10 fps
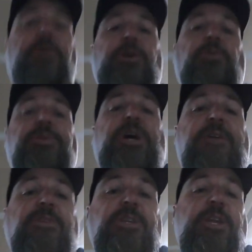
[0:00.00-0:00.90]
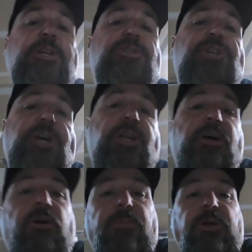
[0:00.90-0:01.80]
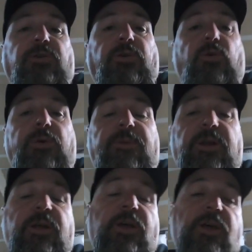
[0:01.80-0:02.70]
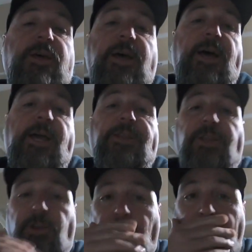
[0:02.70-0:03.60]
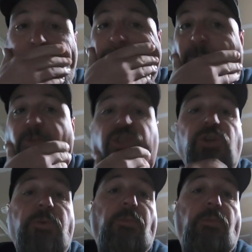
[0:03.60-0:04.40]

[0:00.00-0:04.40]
going diving today, checking out all my new equipment. I got the new HUD from Scuba